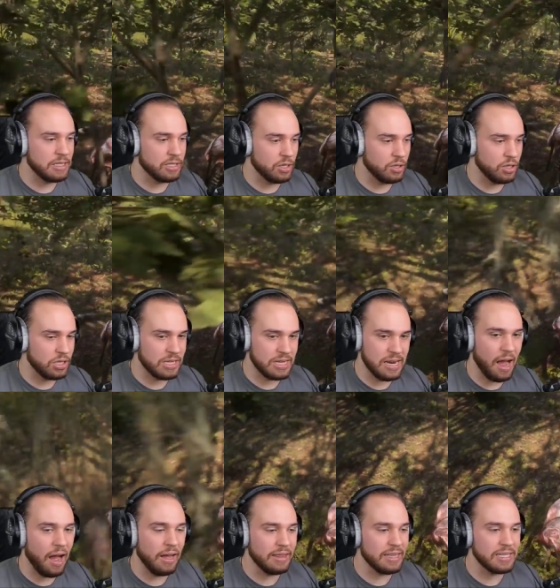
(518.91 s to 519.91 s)
So you just
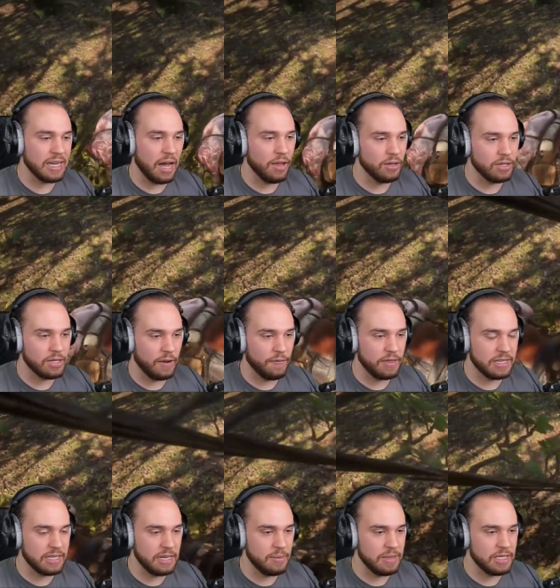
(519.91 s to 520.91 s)
hunt this other stuff that's
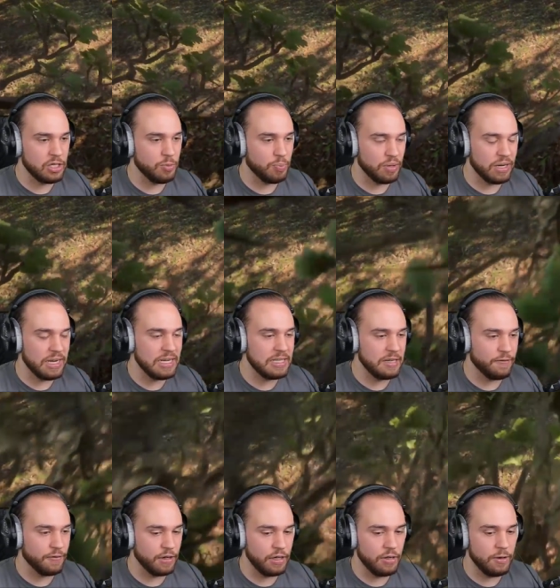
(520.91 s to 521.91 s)
going to be super easy
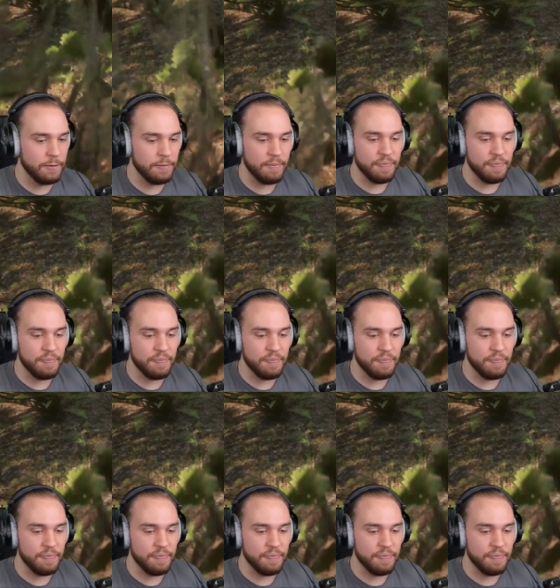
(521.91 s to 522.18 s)
for you.